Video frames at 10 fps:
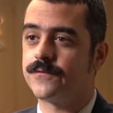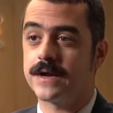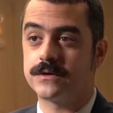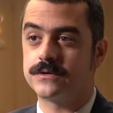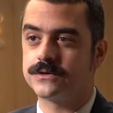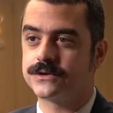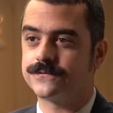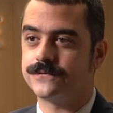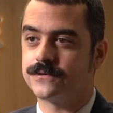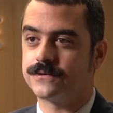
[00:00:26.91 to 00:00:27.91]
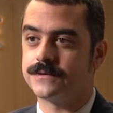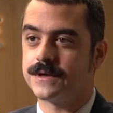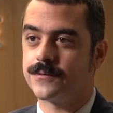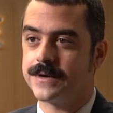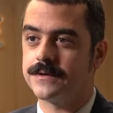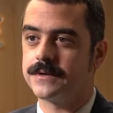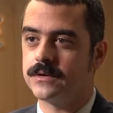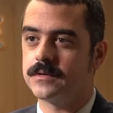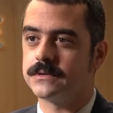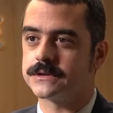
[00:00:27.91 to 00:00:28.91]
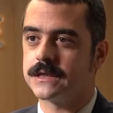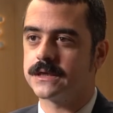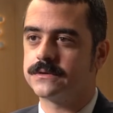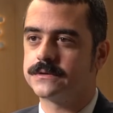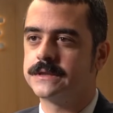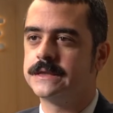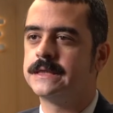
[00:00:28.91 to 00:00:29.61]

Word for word: records for the Greek renewable sector.